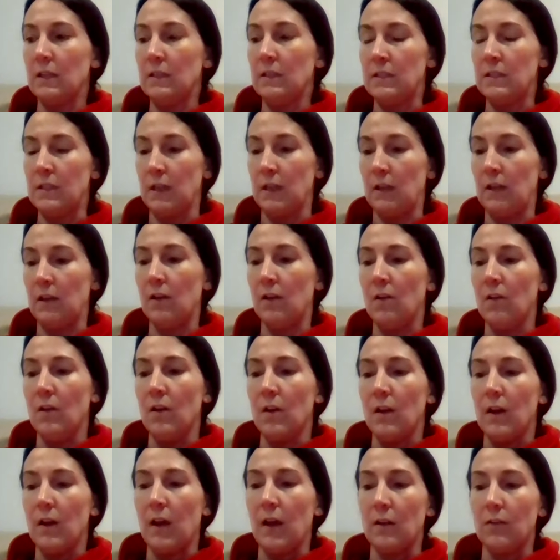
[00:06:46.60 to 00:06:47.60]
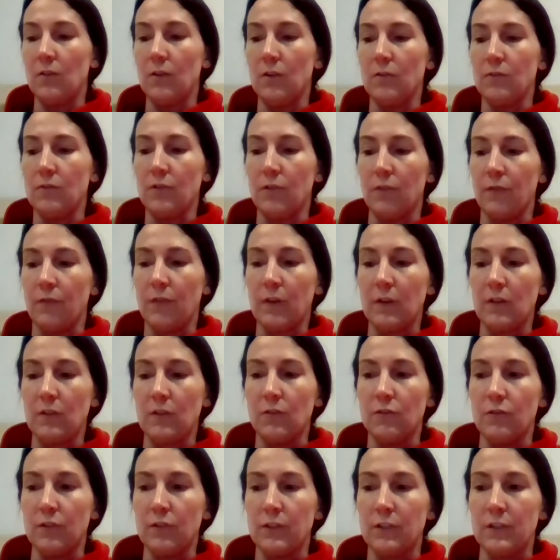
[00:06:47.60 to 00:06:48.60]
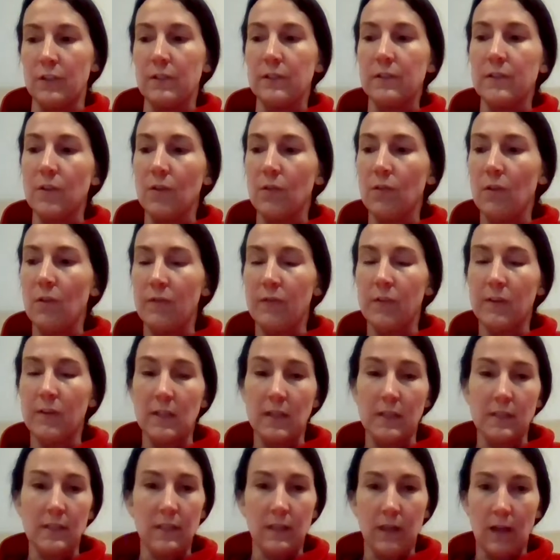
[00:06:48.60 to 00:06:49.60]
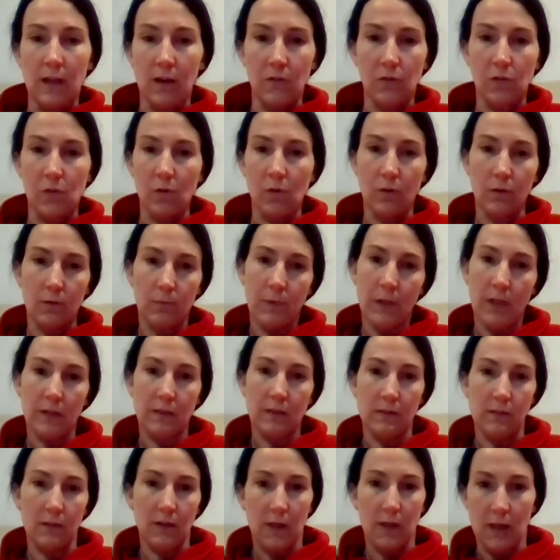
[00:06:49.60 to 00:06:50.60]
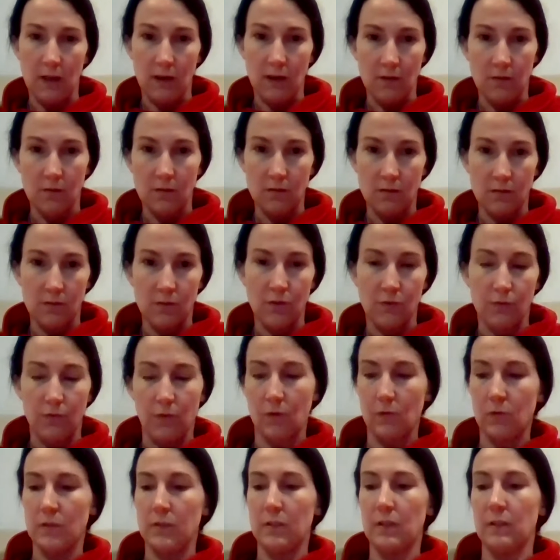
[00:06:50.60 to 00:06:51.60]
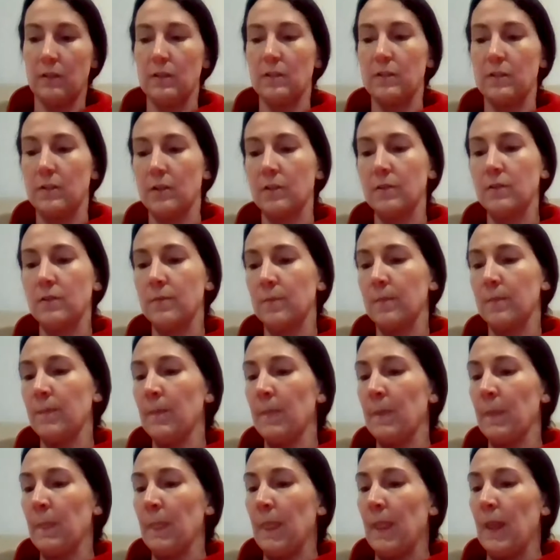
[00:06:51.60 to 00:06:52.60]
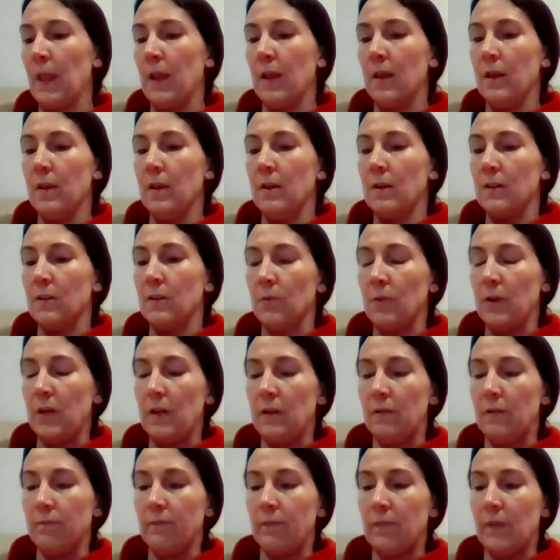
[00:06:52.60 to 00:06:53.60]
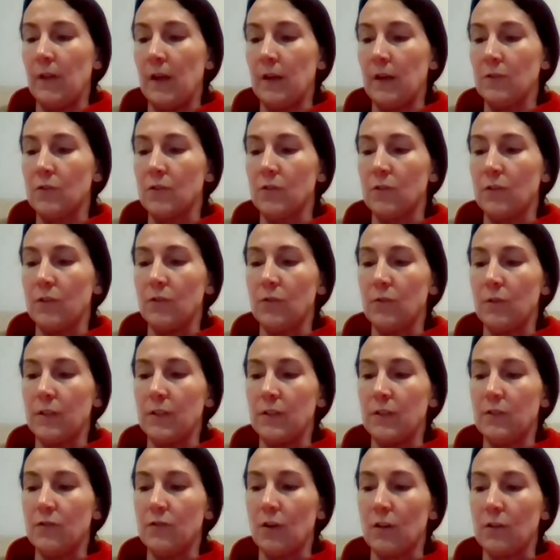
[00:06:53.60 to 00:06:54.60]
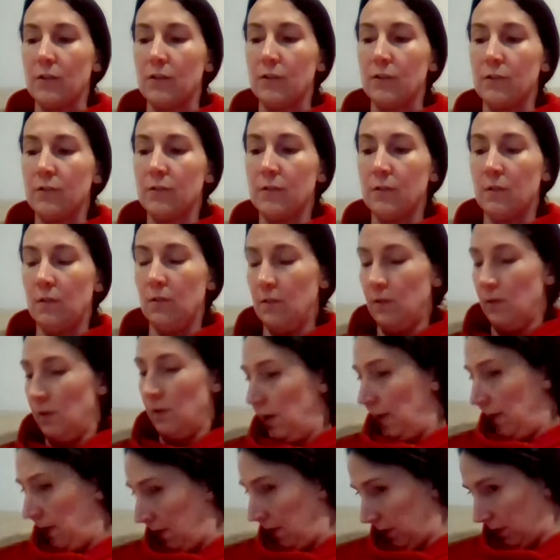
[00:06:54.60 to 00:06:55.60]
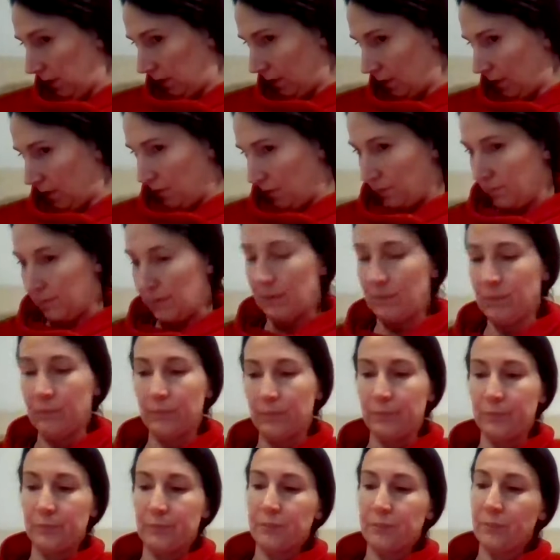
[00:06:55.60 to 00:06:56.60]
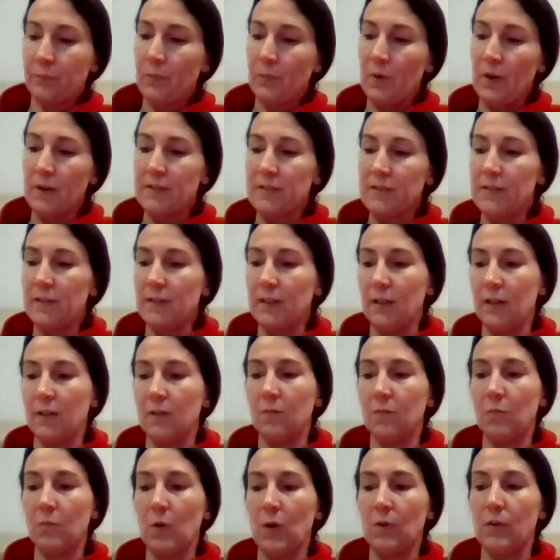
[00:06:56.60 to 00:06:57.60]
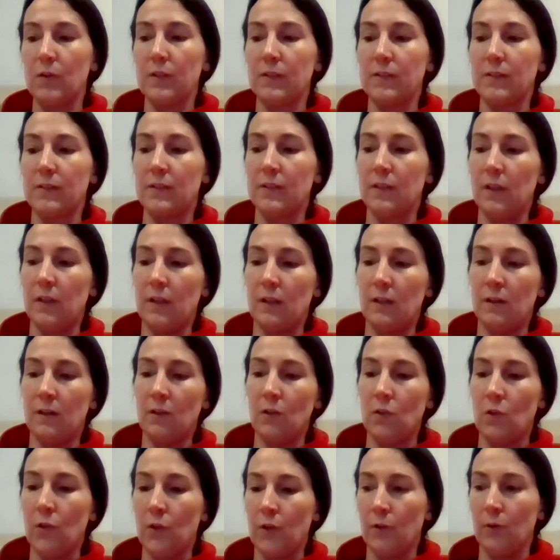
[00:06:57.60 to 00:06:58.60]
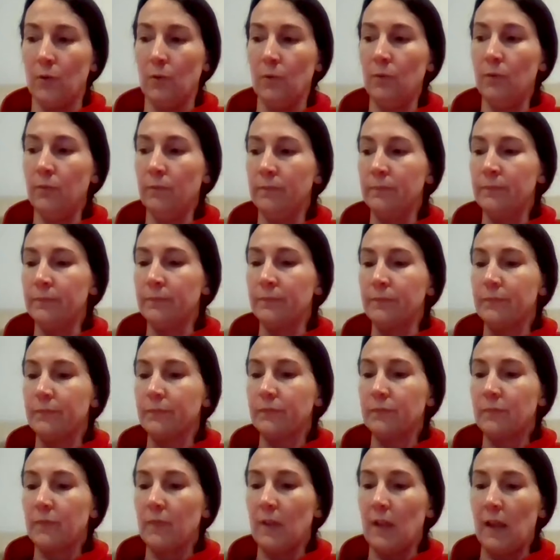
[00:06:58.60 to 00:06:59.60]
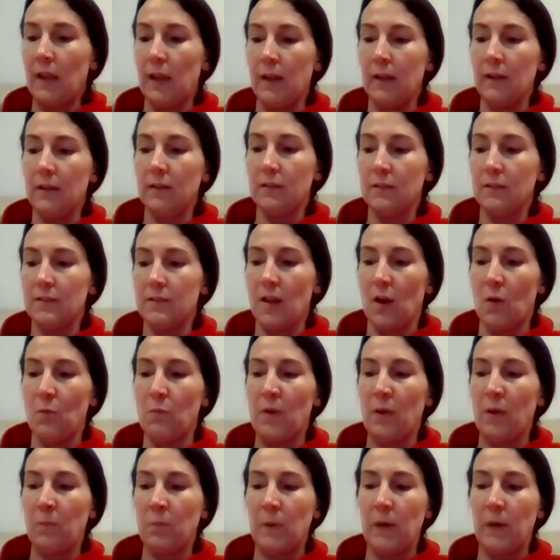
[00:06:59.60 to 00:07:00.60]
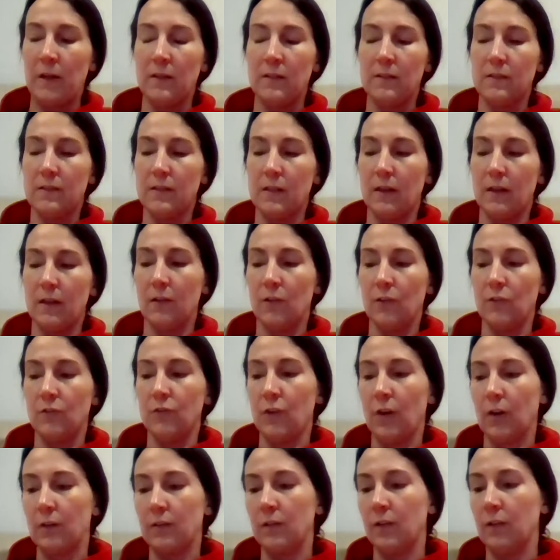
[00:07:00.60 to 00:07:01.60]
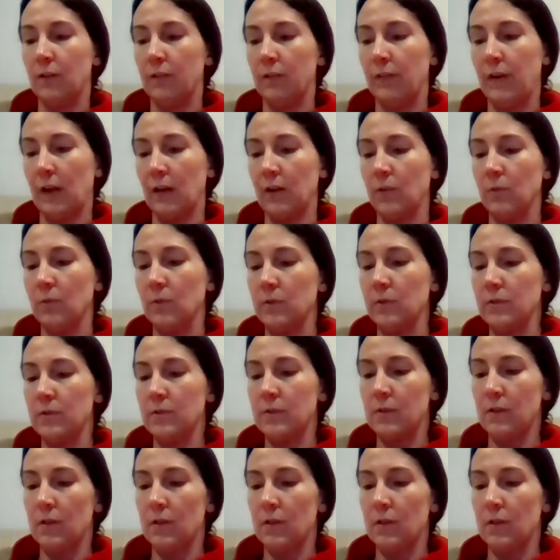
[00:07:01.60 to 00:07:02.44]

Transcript: D, heterotrophic nutrition. So if it doesn't have chloroplasts, it can't do photosynthesis. 3, excretory structures excuse me, present in protists include A, cell membranes and contractile vacuoles.